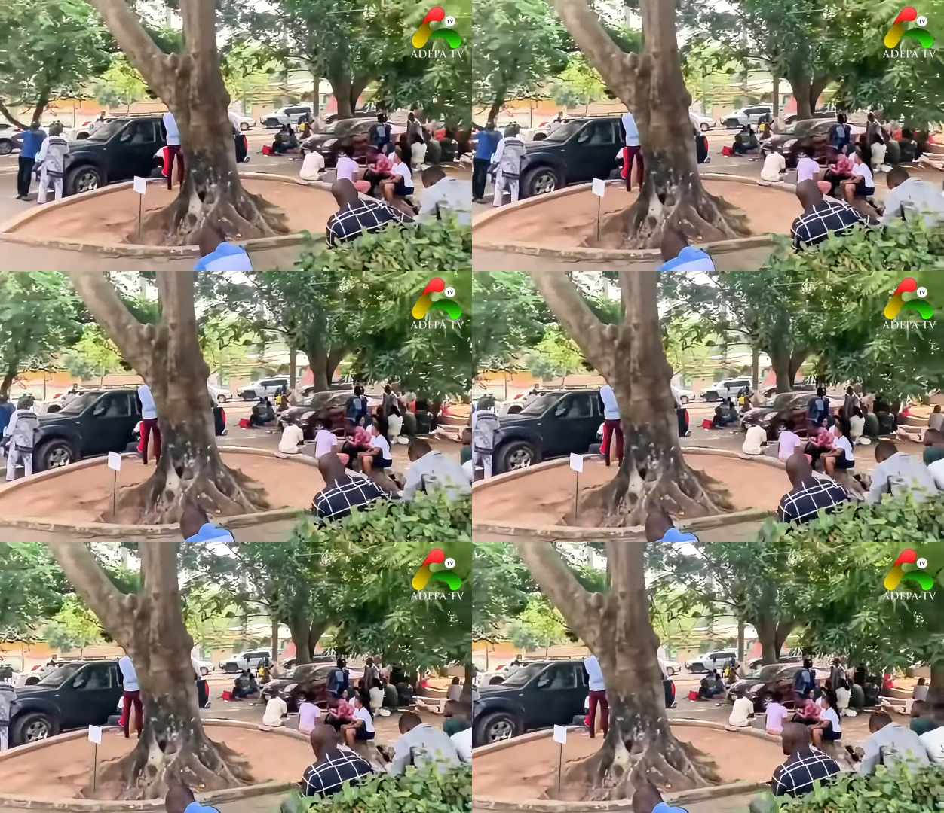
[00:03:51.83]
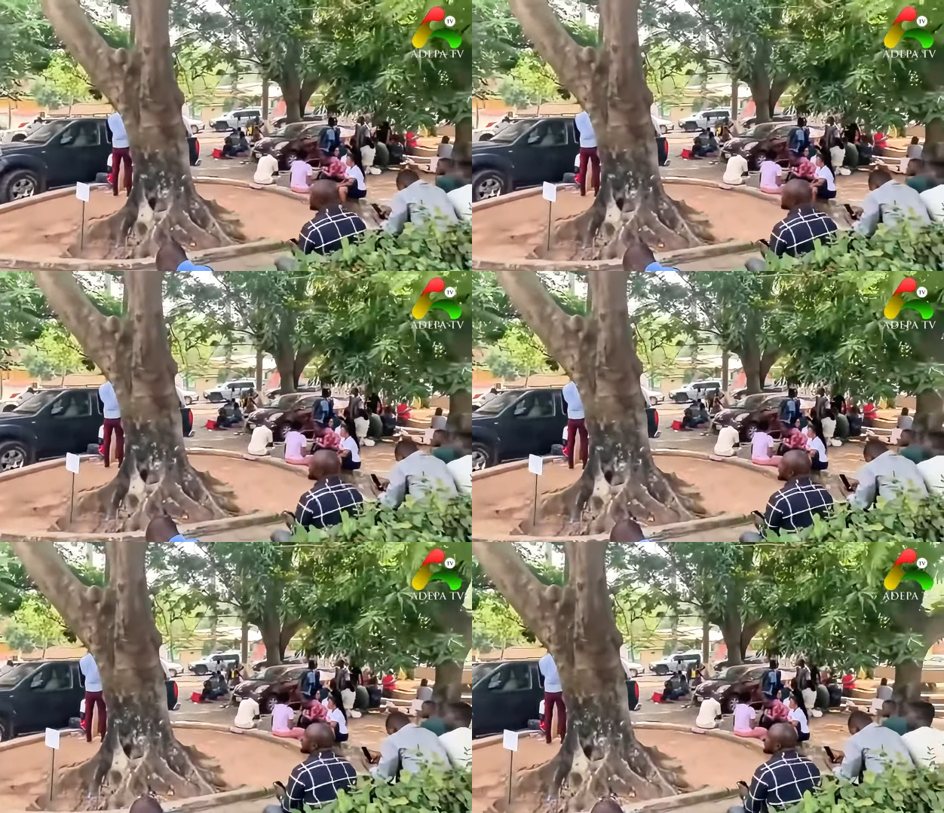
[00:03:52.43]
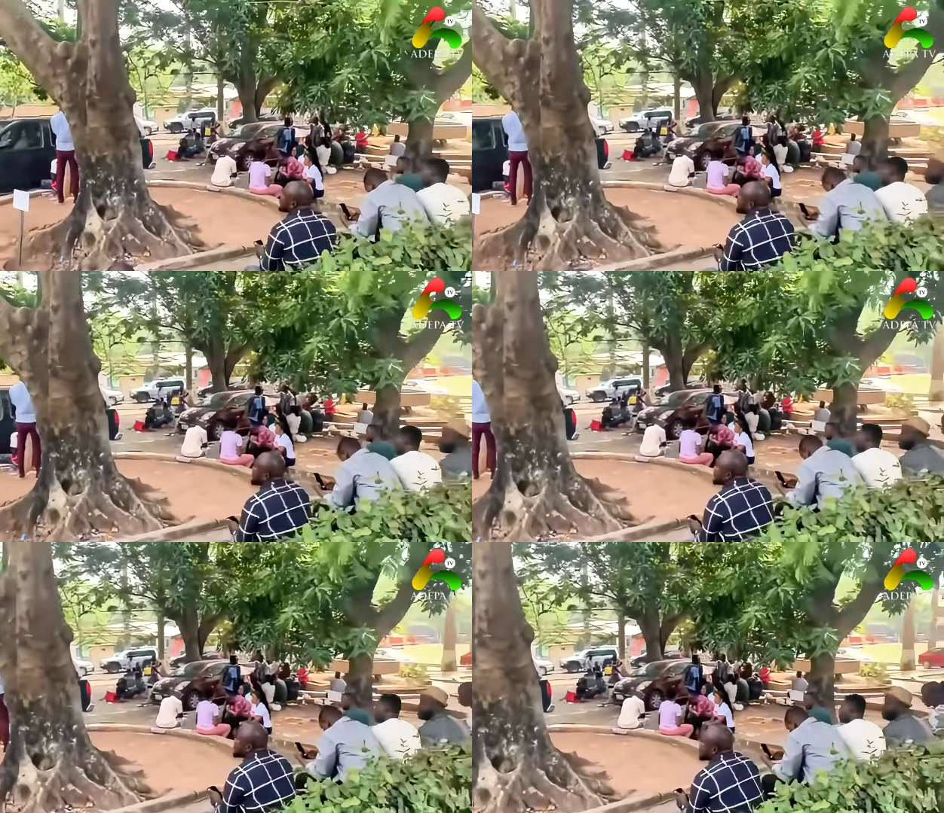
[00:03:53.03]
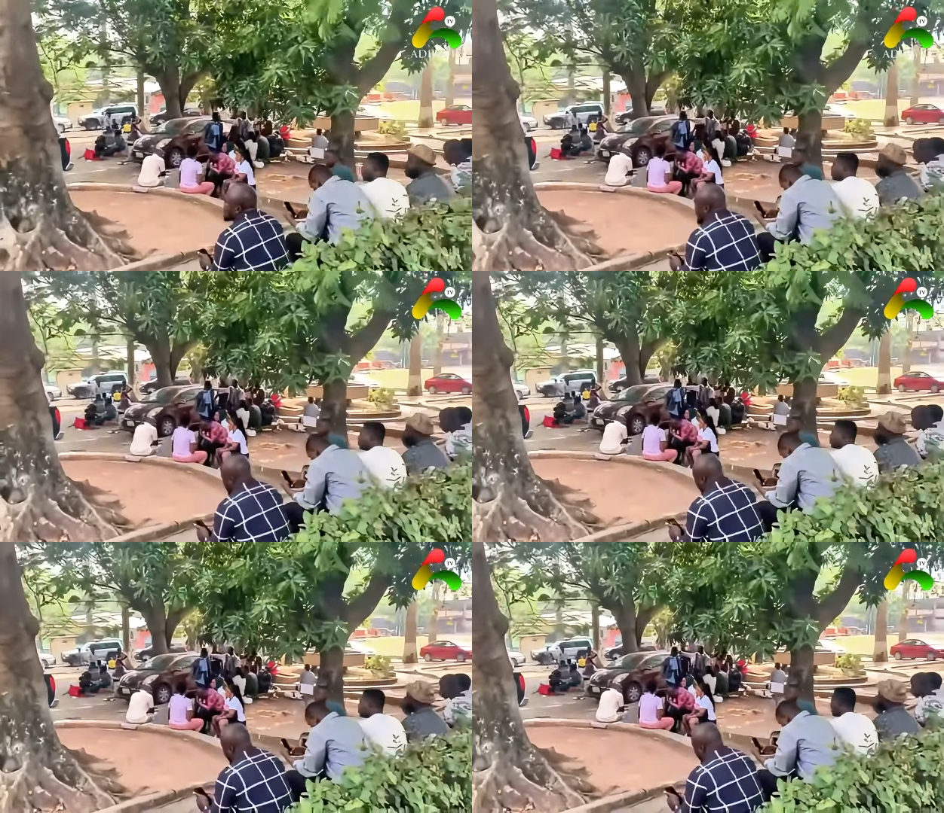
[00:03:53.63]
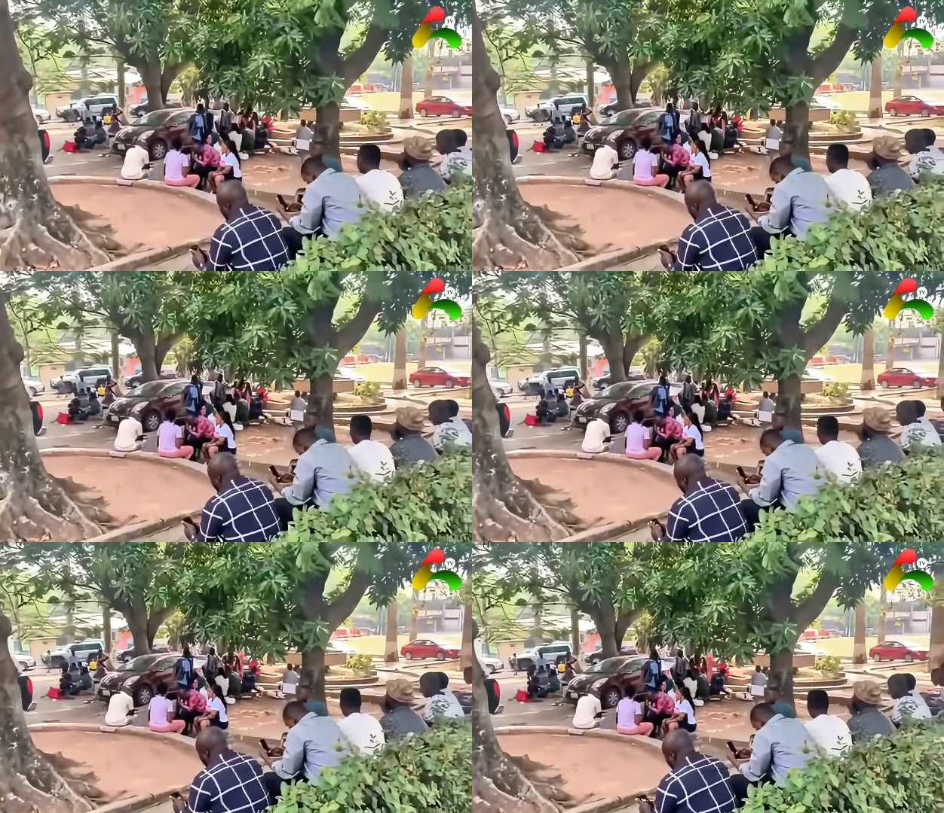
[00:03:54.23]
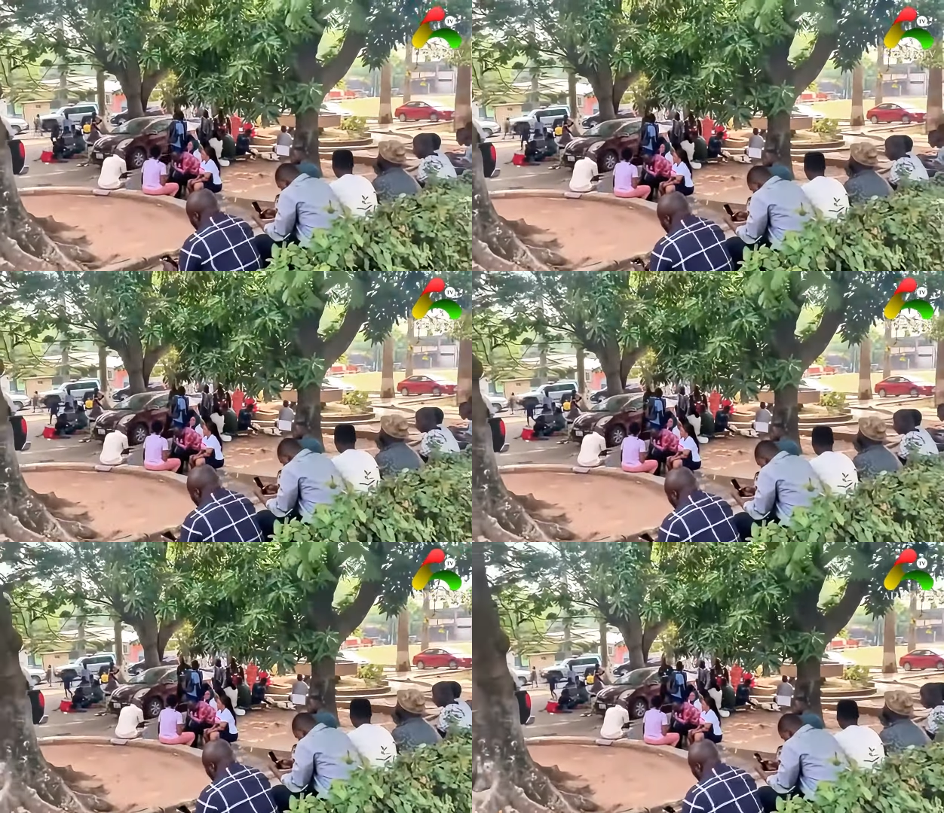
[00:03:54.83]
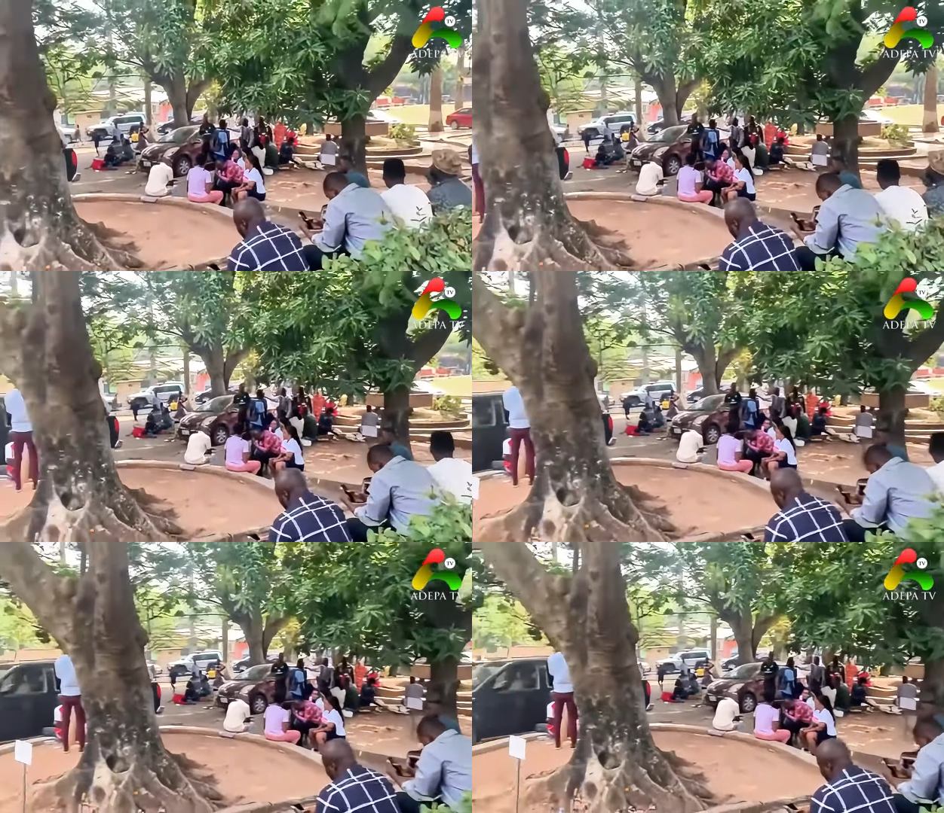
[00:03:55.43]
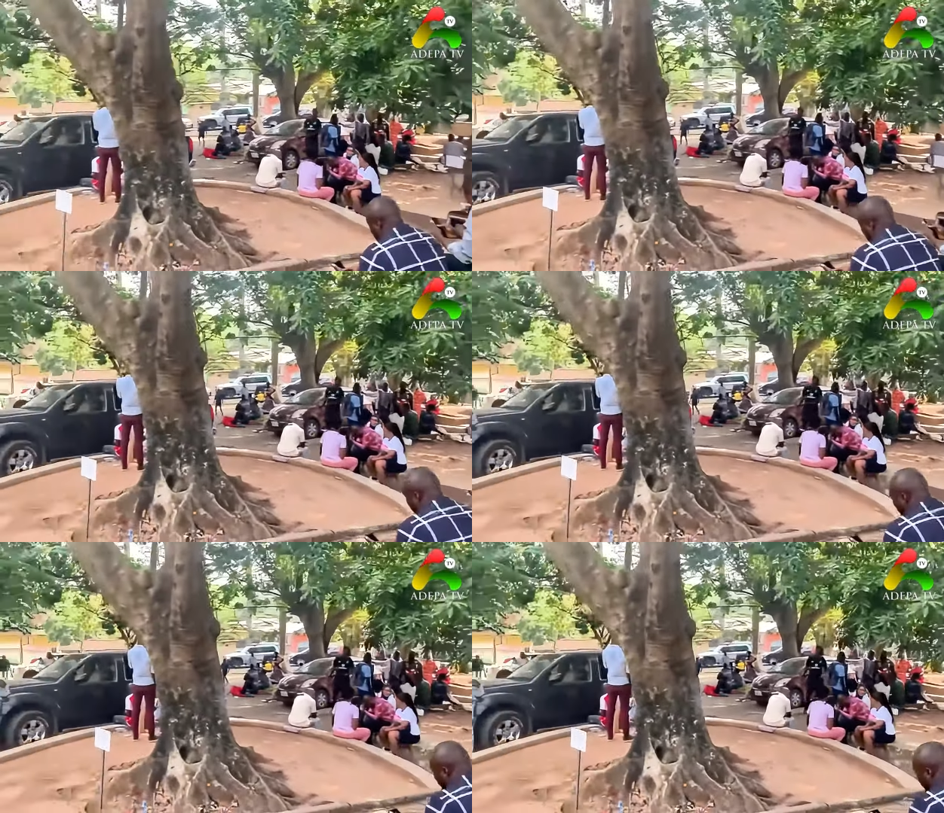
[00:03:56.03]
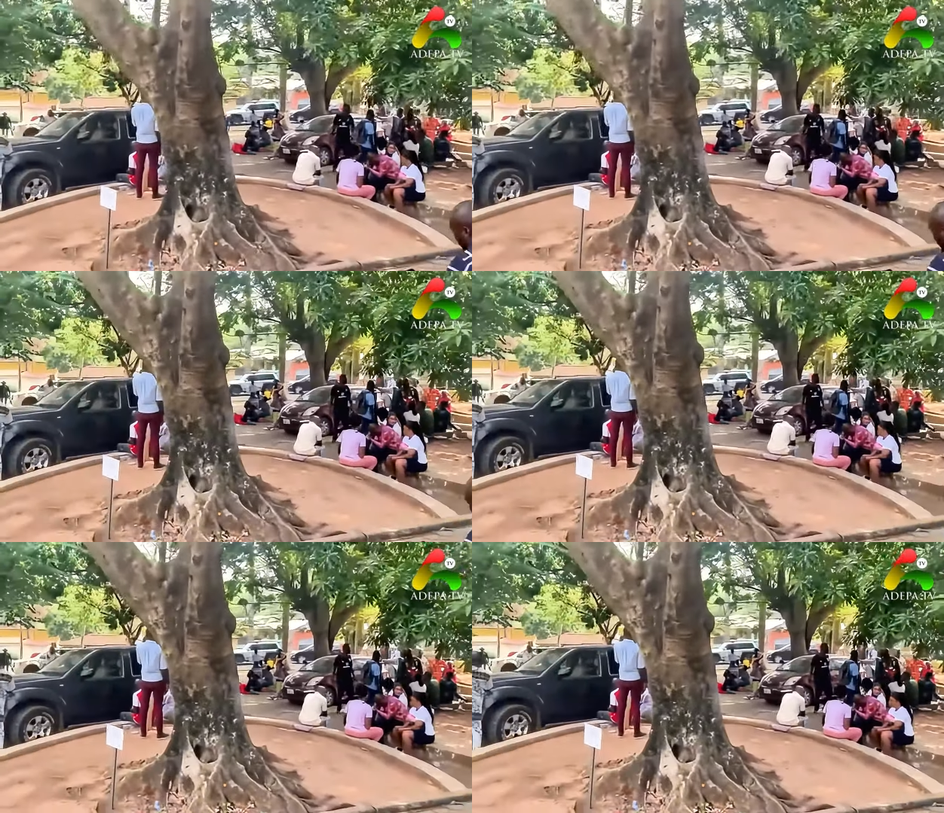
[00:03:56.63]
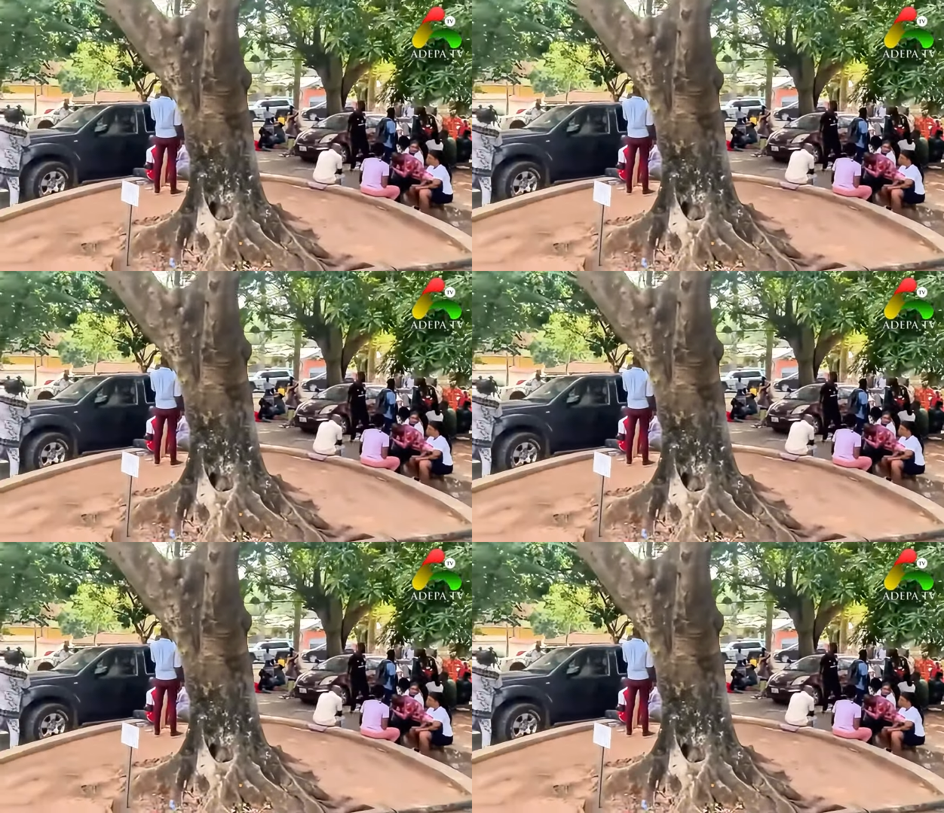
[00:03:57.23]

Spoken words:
Nobody's mouth can be seen.